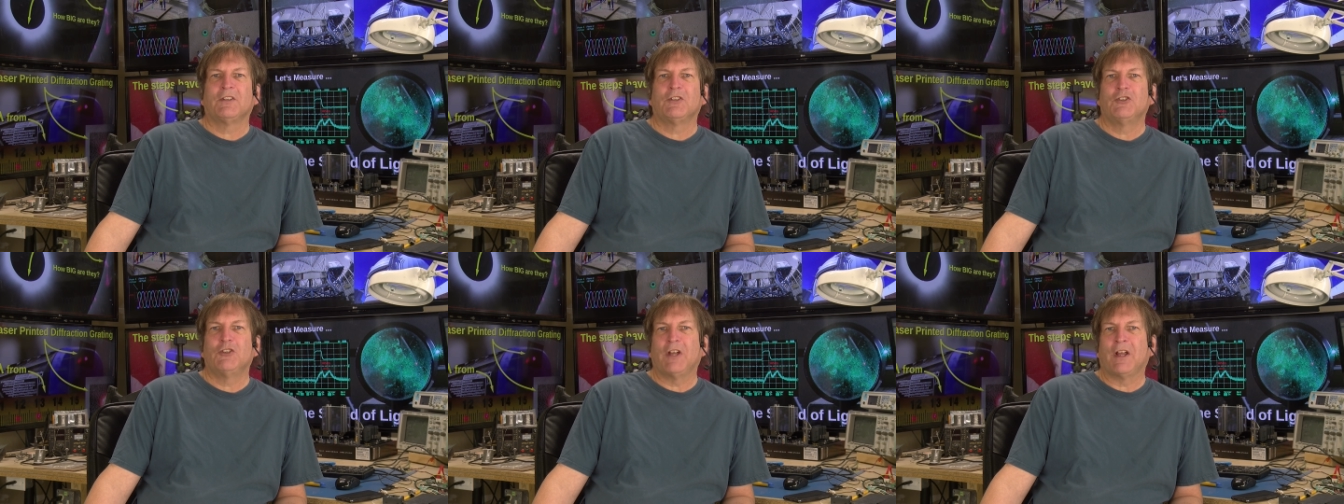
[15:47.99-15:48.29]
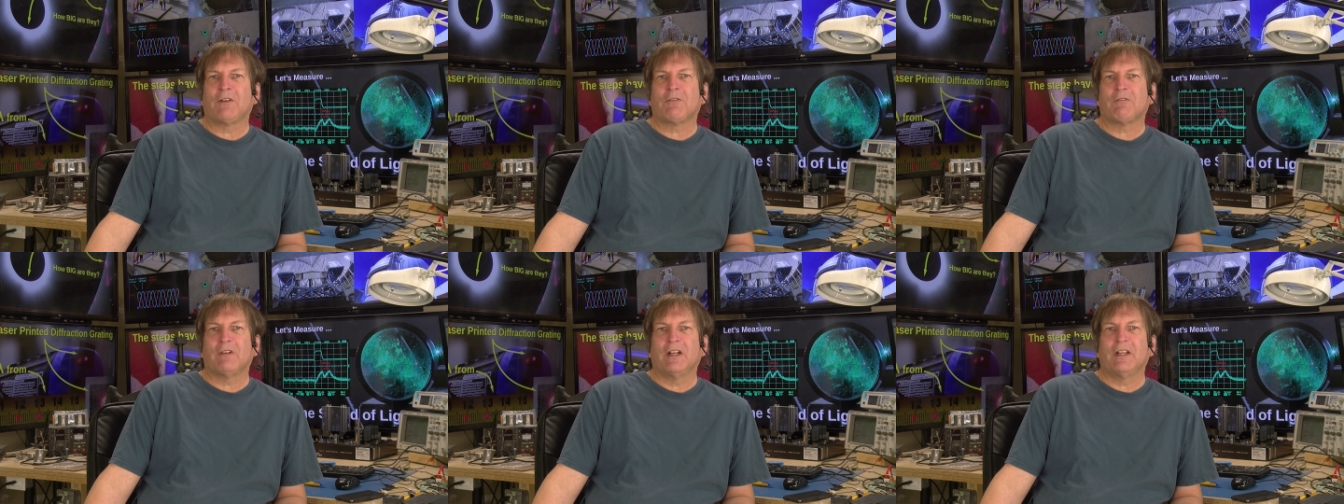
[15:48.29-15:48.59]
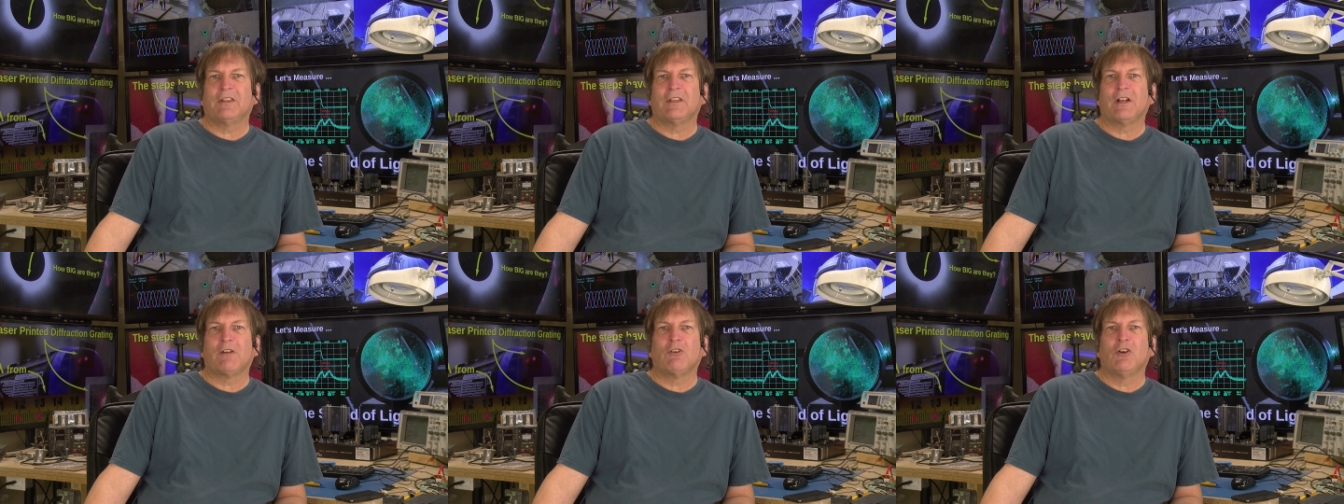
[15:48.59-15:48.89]

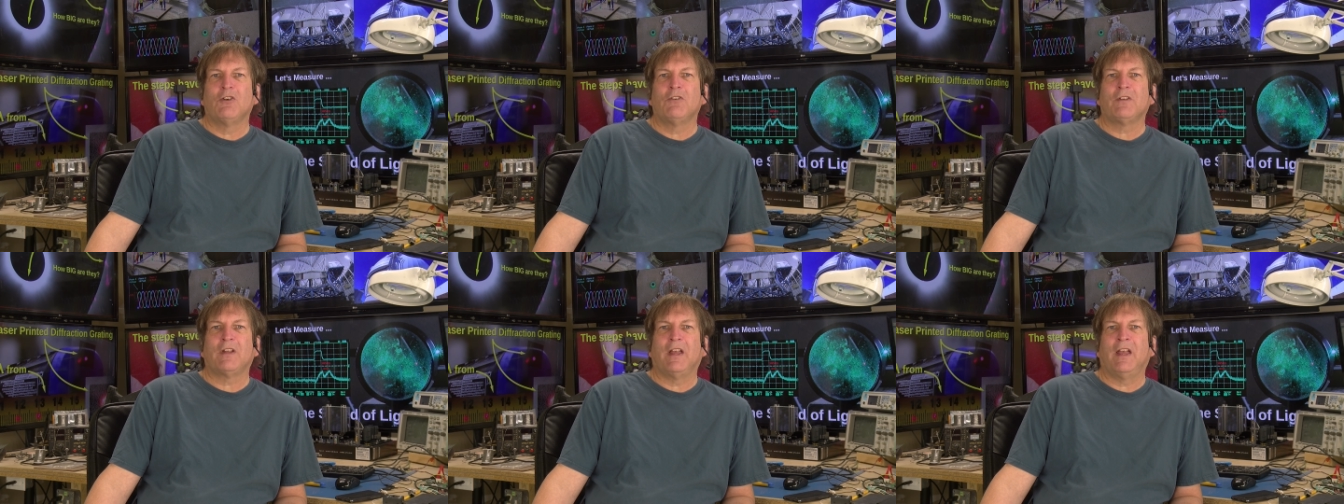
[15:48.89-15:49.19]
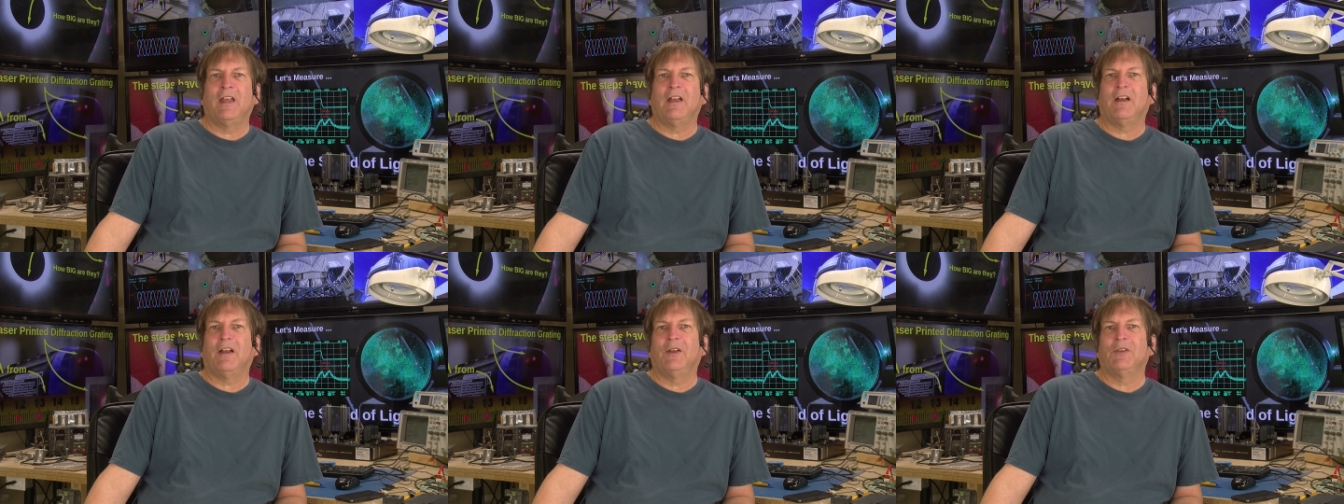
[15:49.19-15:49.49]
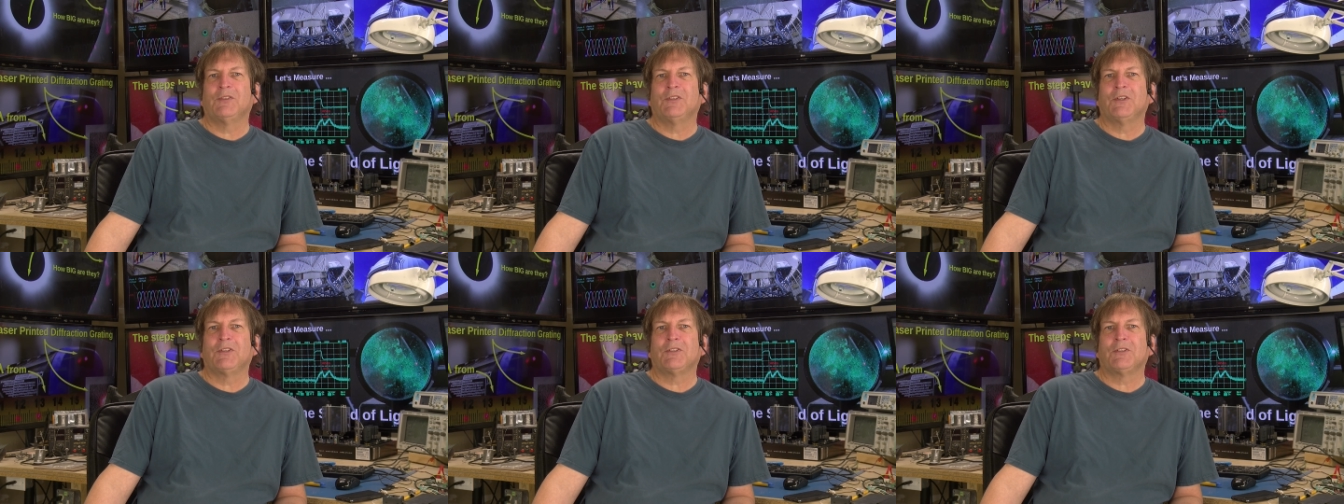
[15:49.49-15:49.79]
generate their own AI
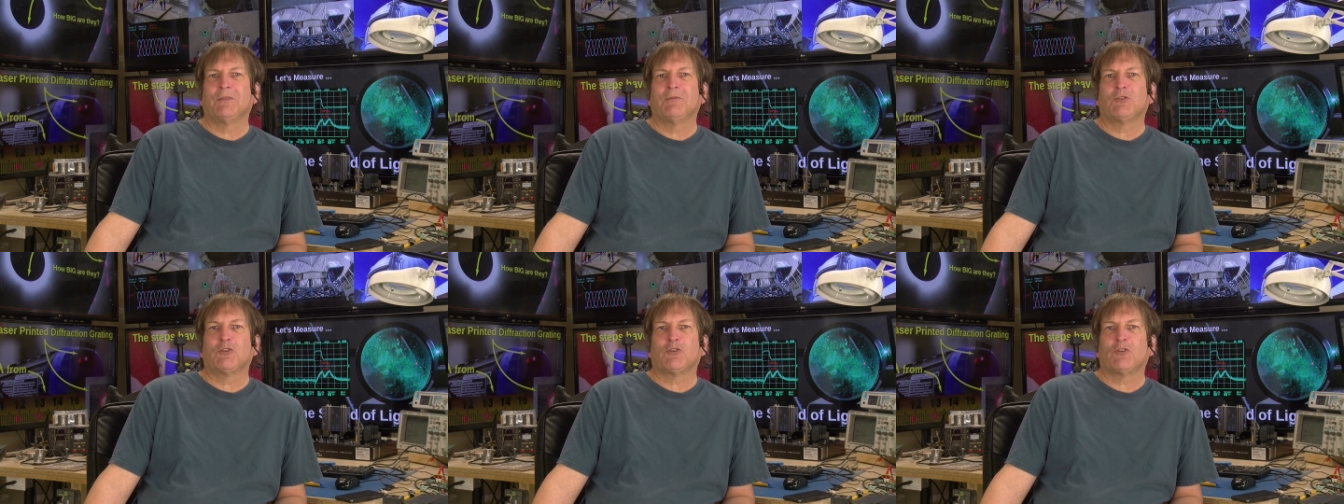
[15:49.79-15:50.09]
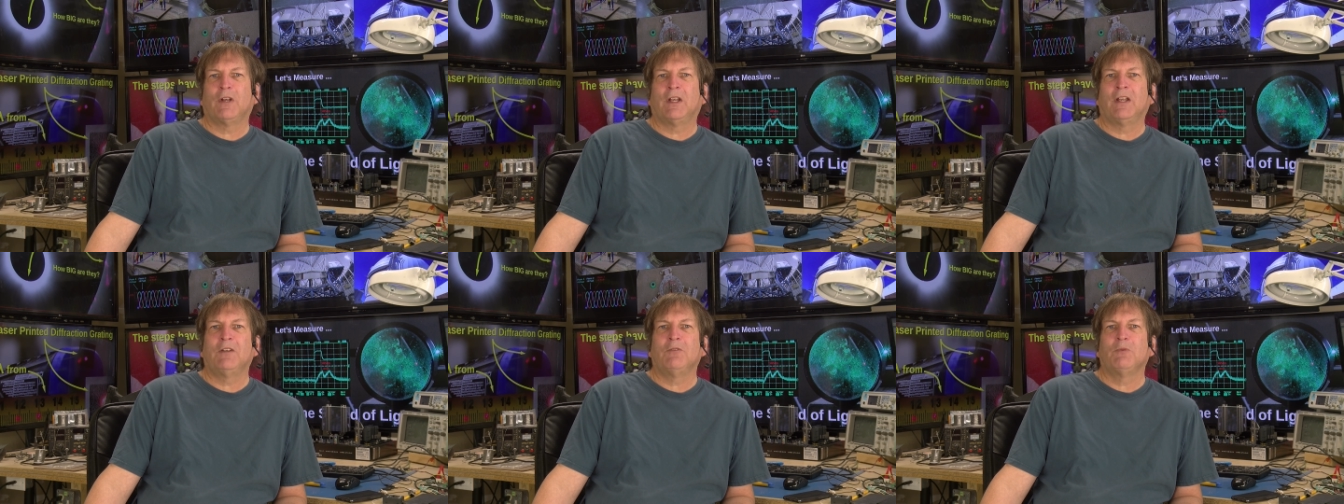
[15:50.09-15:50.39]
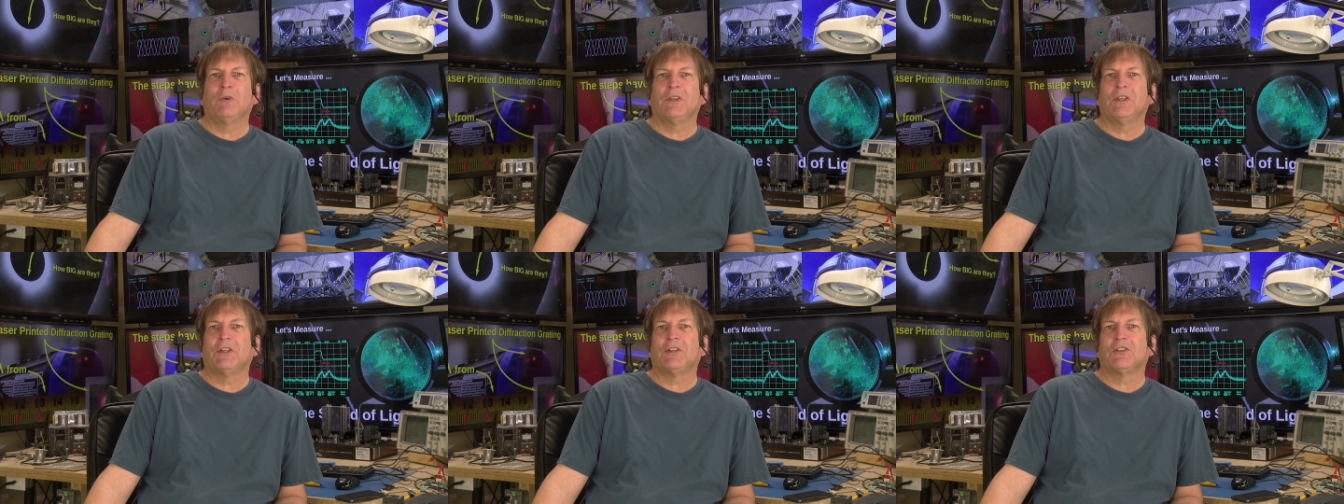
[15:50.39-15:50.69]
system trained
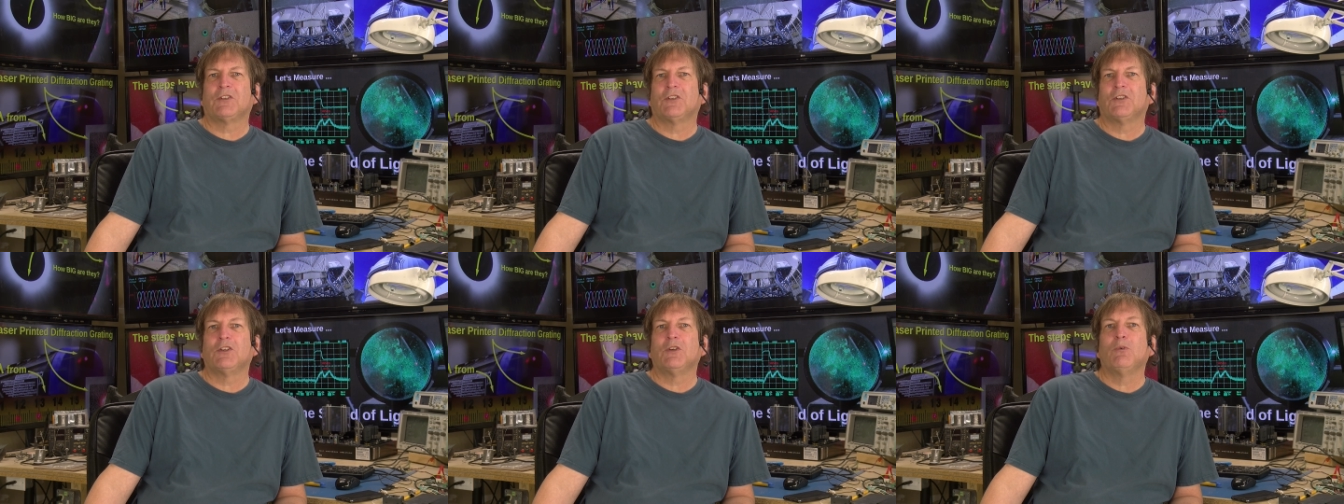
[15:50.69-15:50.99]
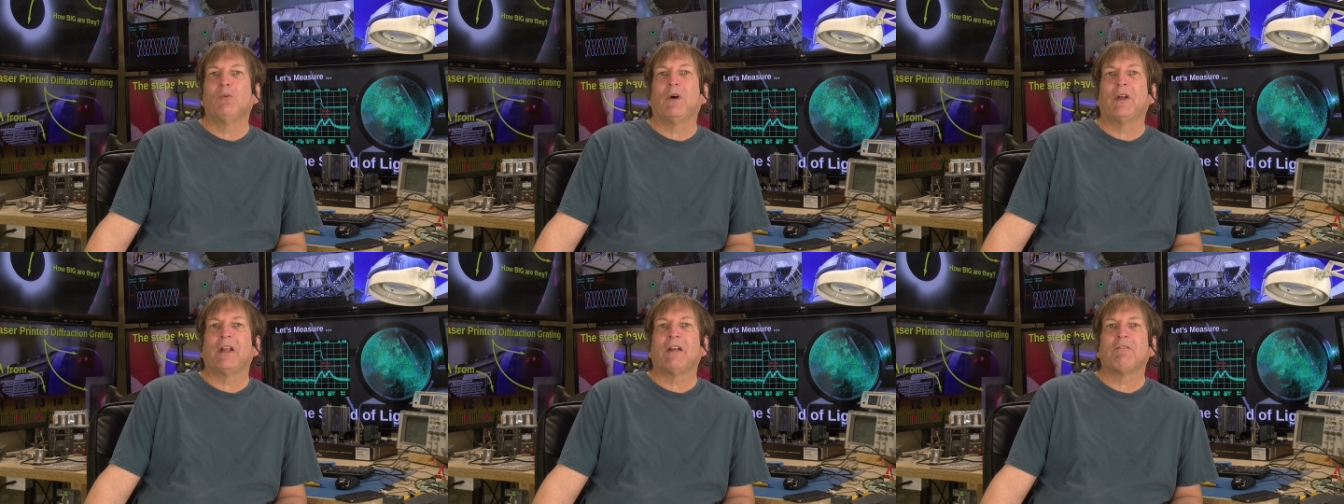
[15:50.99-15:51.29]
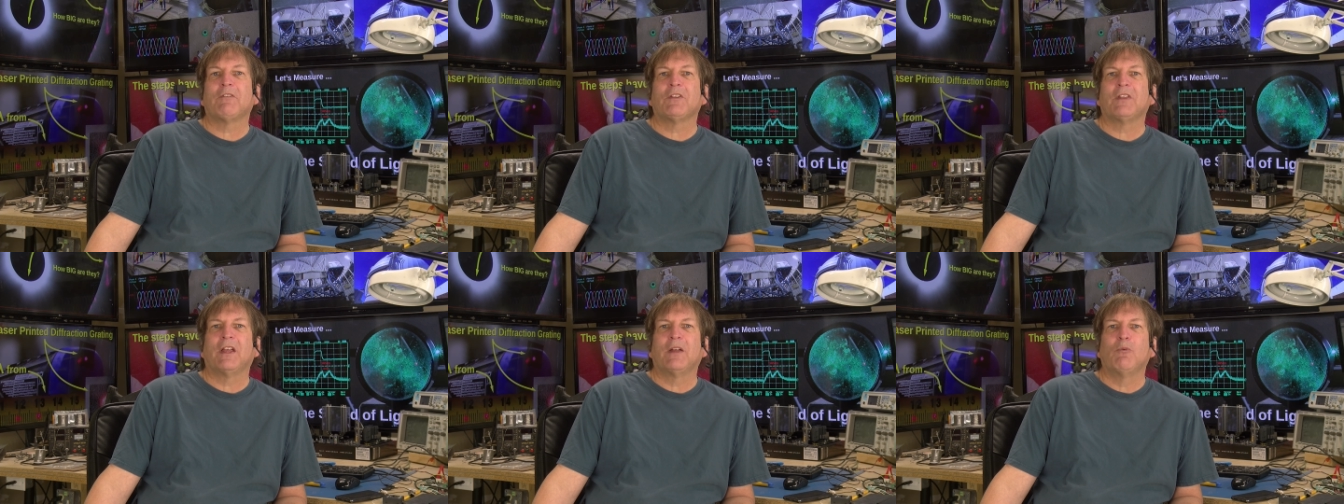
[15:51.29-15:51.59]
with it to do
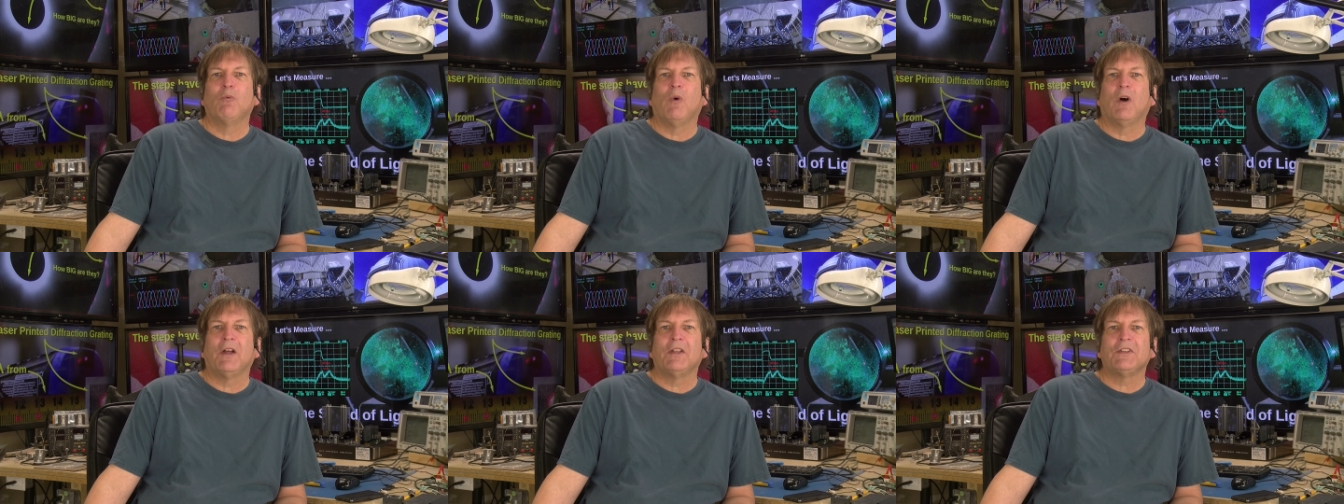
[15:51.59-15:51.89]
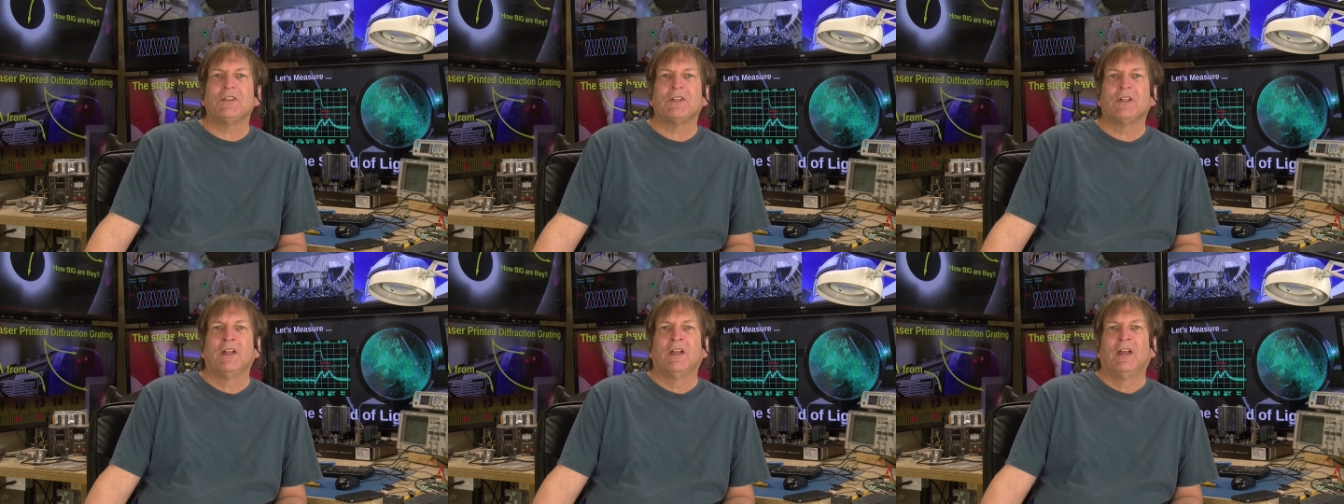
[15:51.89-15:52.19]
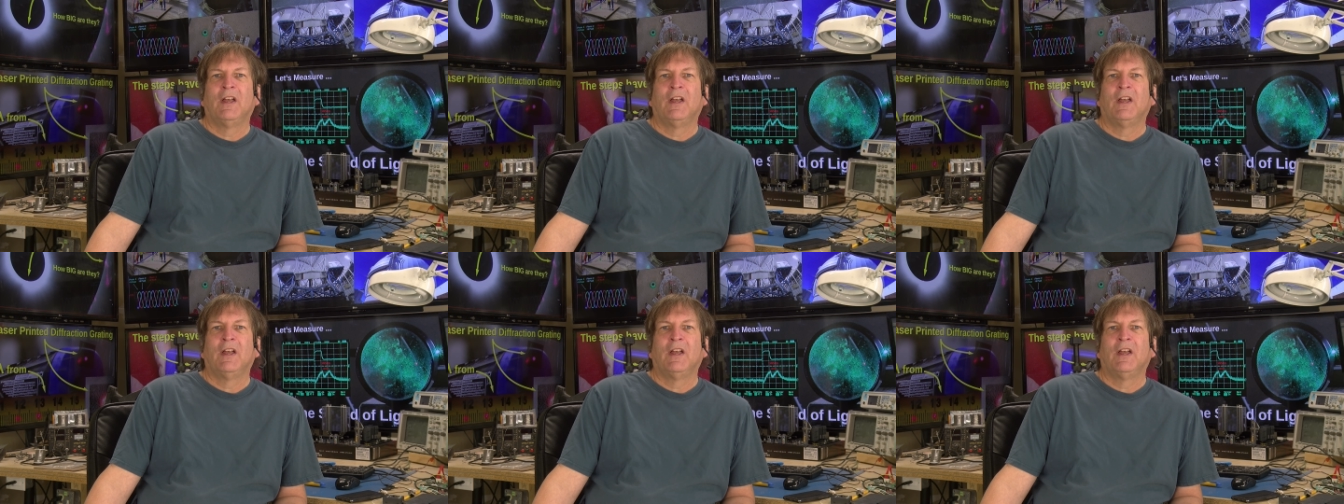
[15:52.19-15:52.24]
whatever they want